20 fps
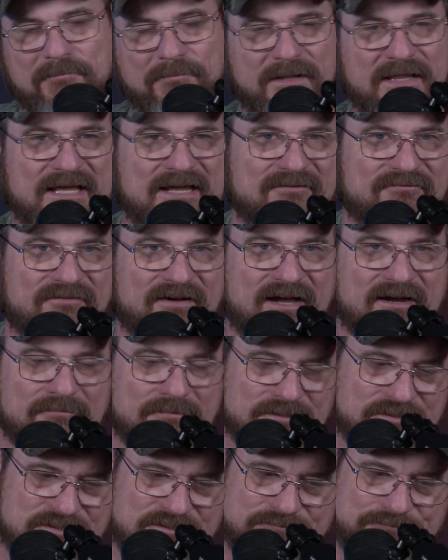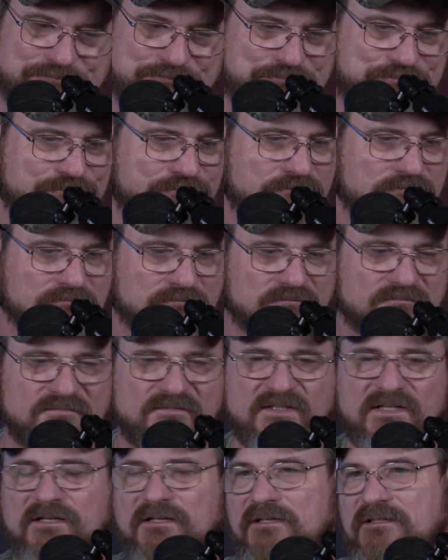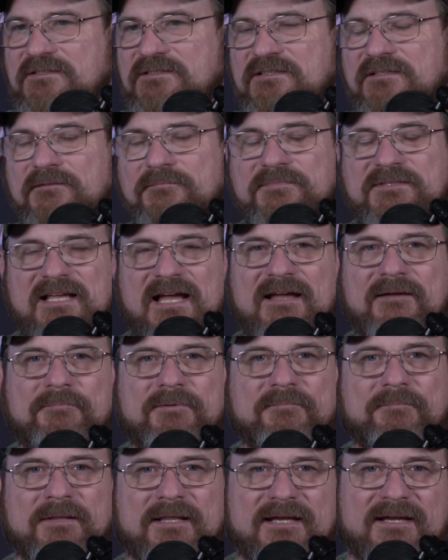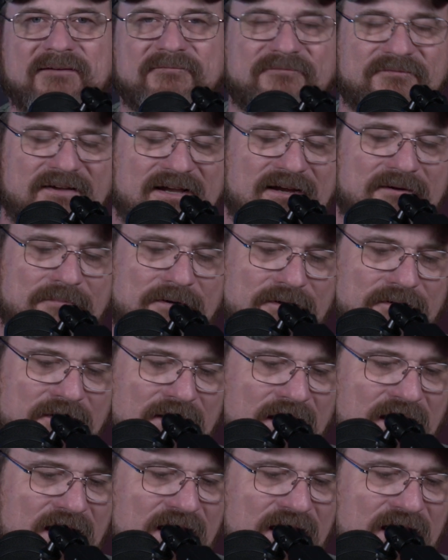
plant fibers, some type of plant fiber.